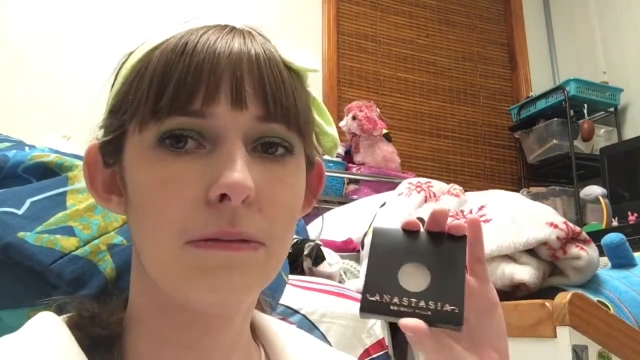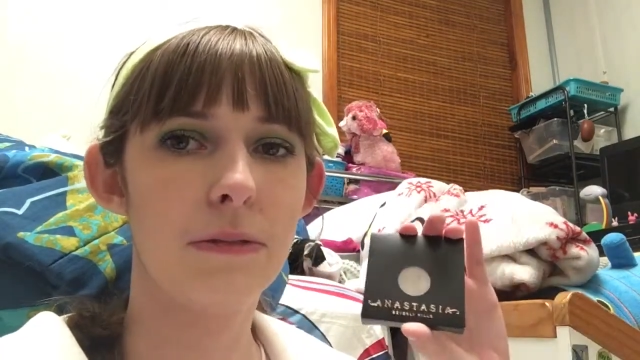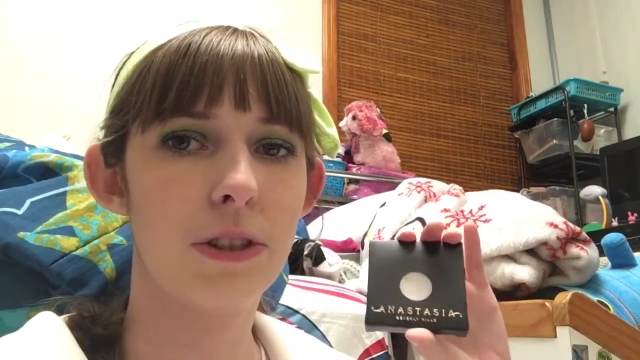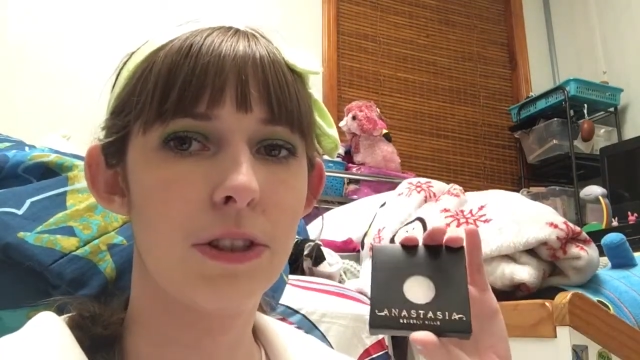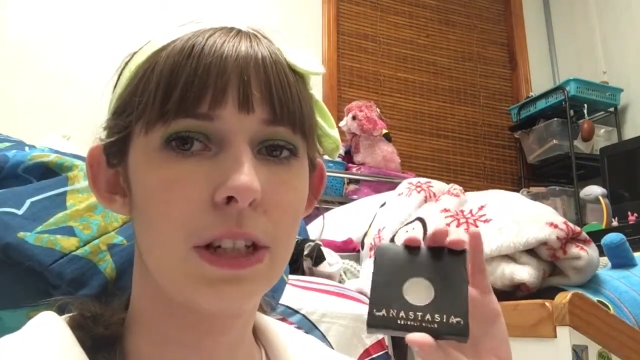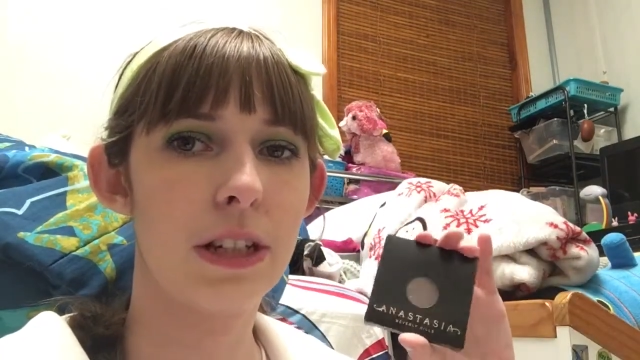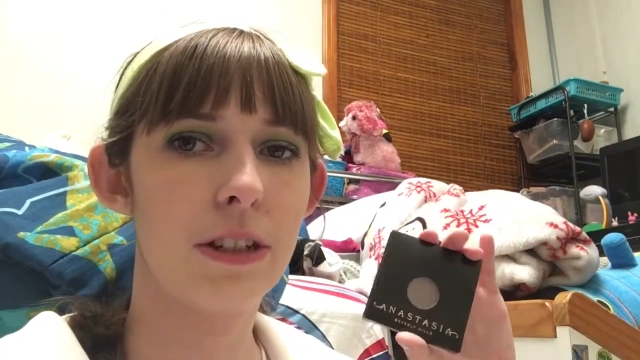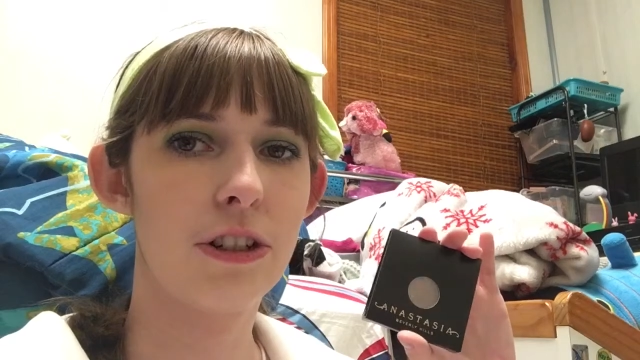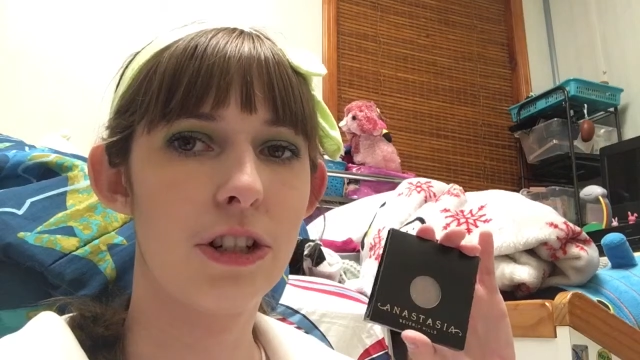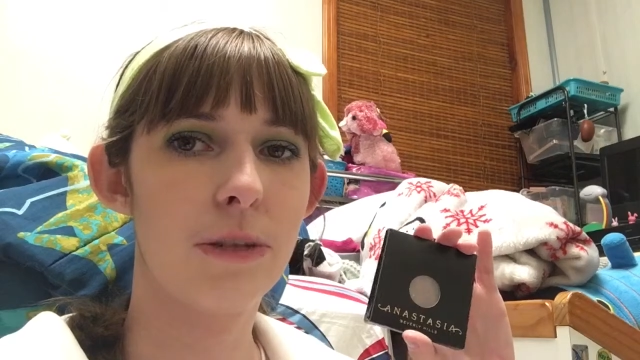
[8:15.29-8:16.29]
which is like
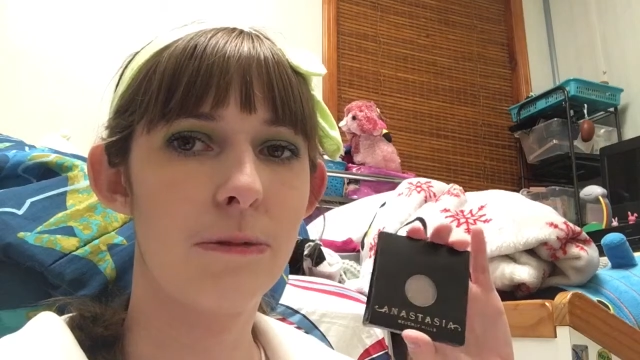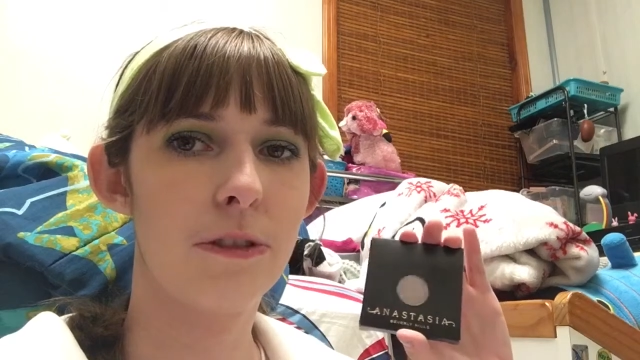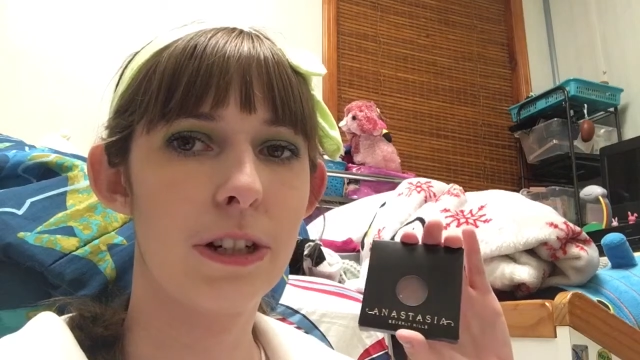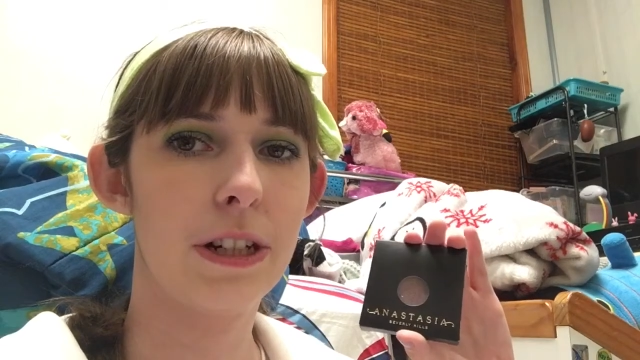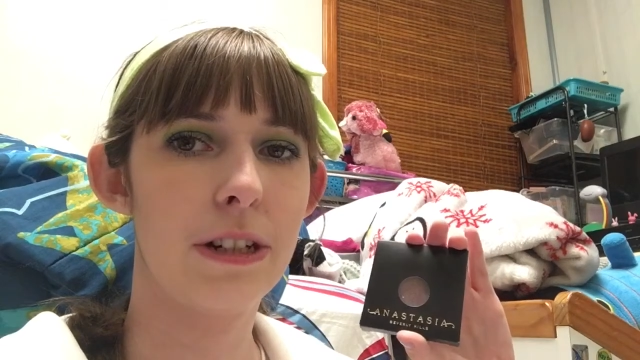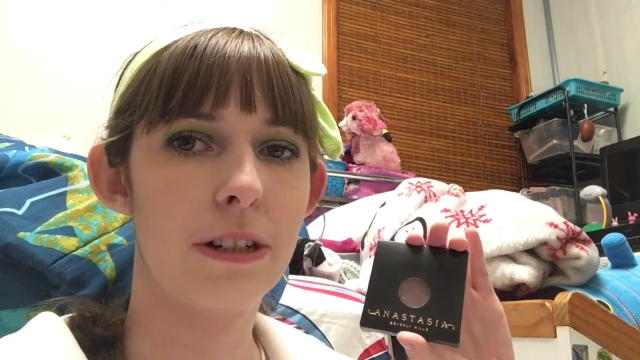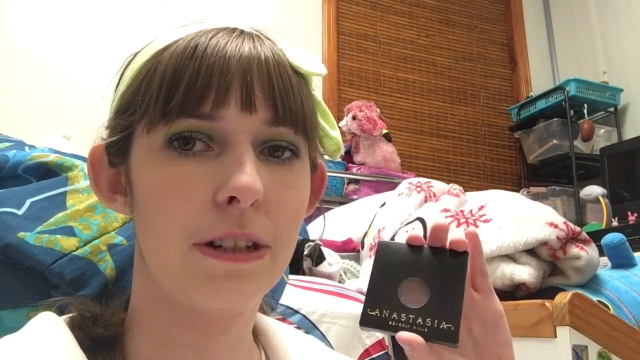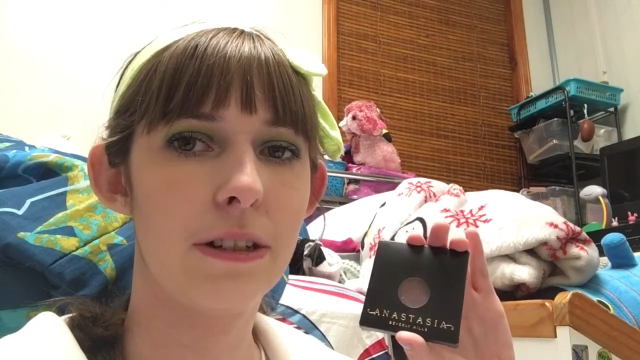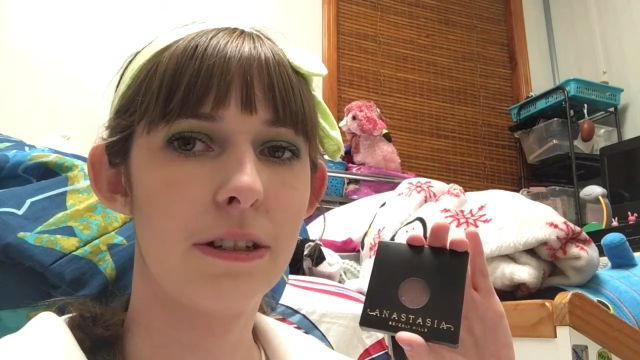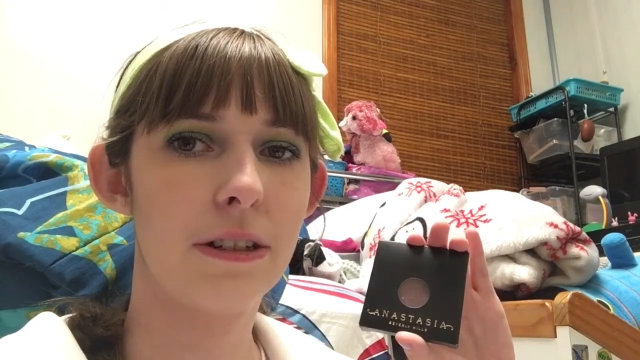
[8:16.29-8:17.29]
a shimmery,
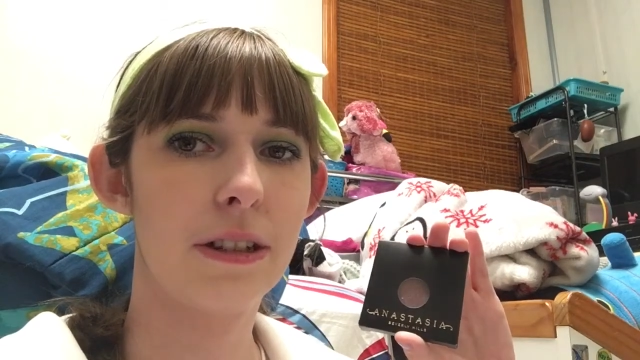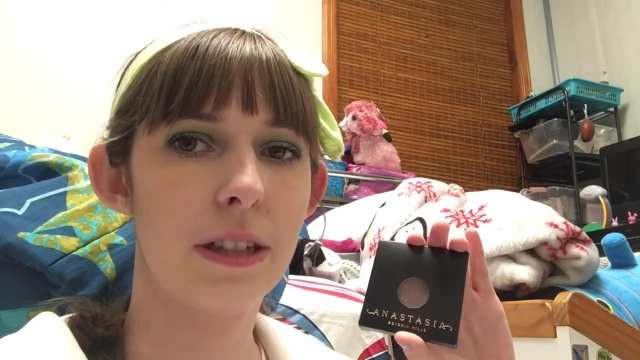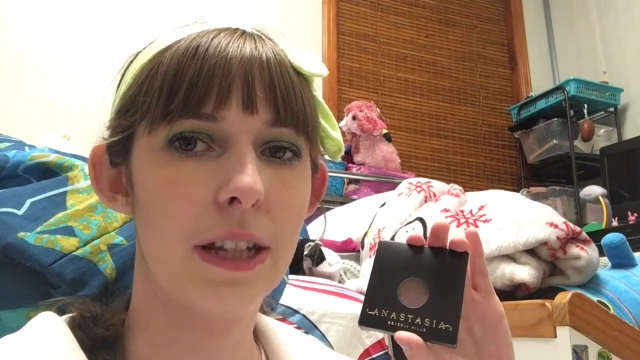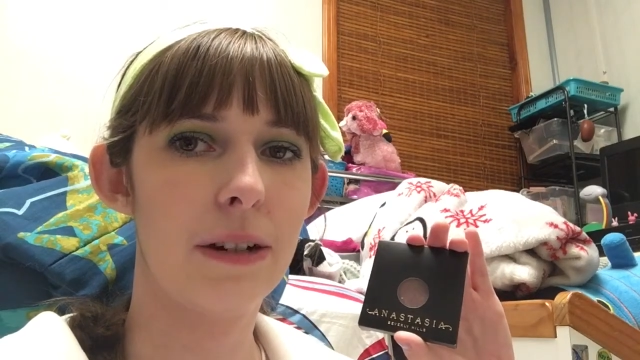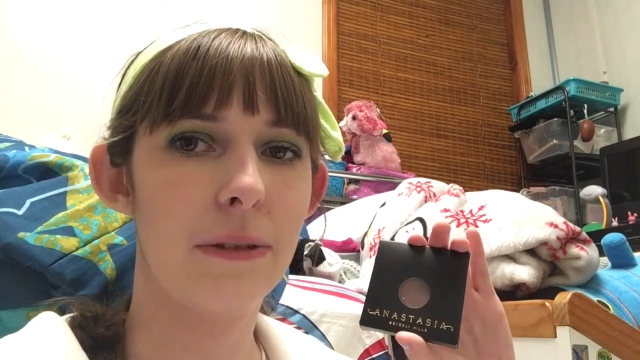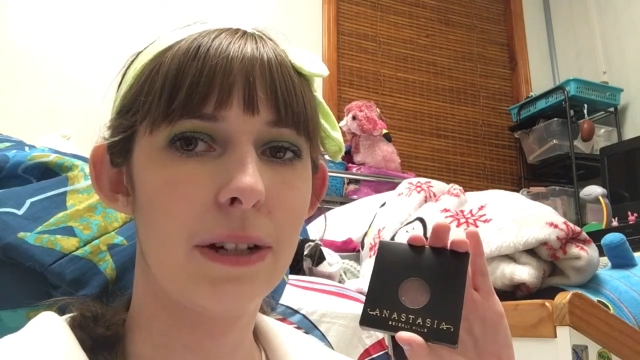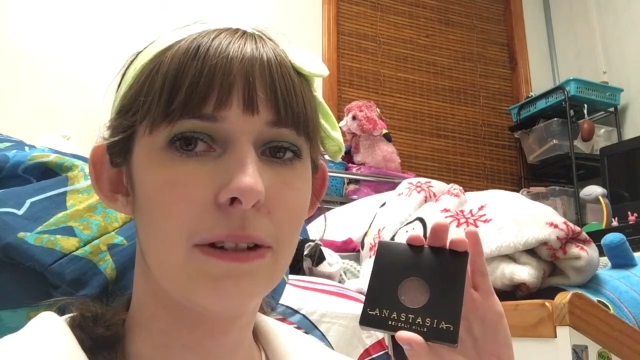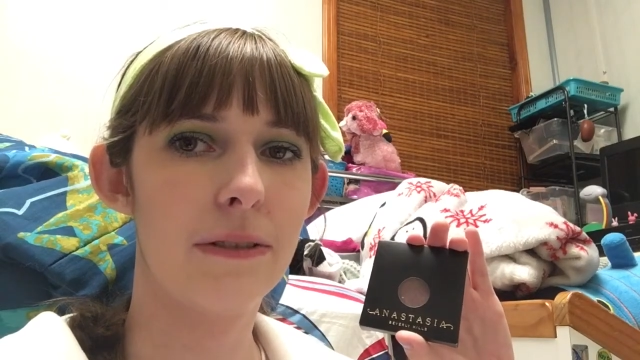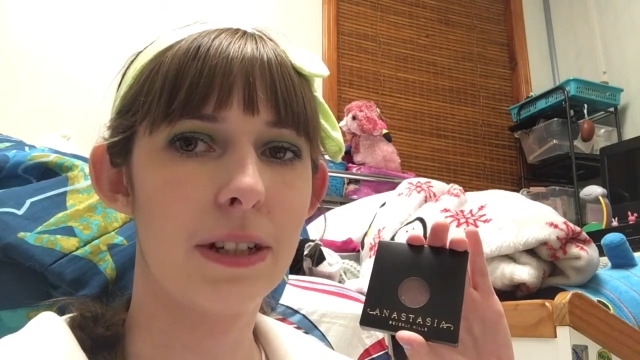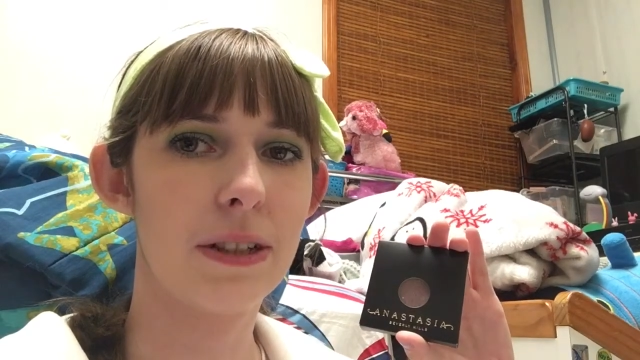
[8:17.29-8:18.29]
there we
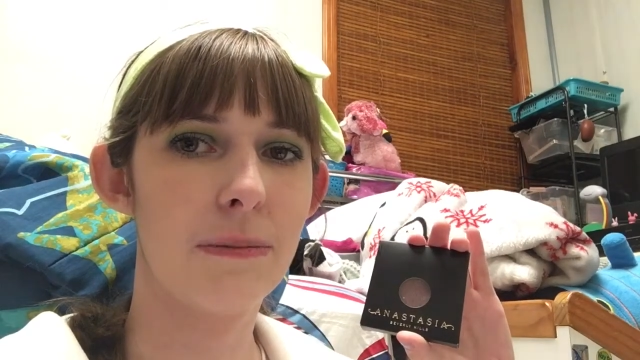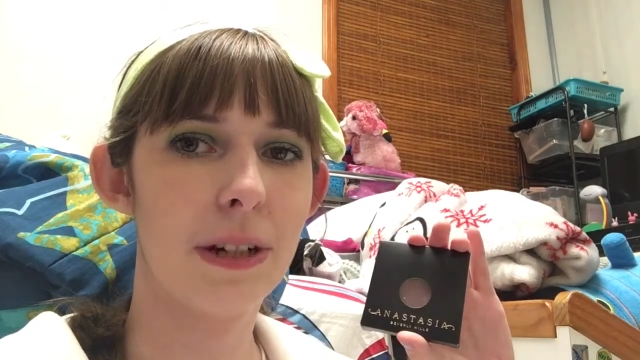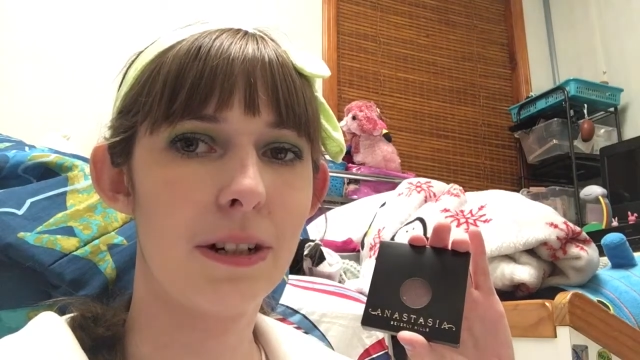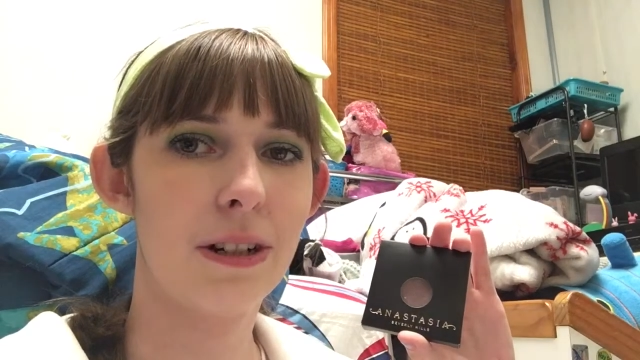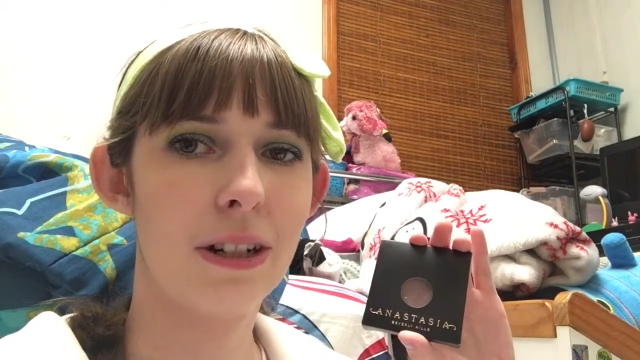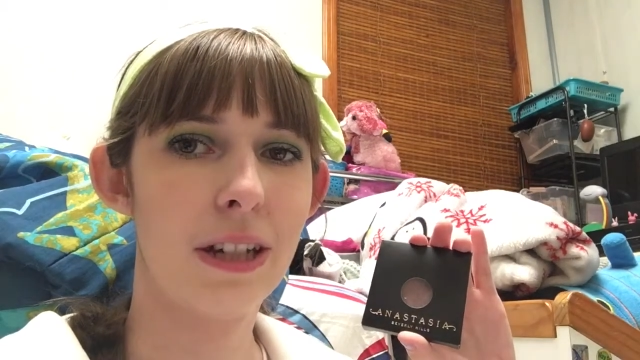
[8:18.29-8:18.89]
go, that's better.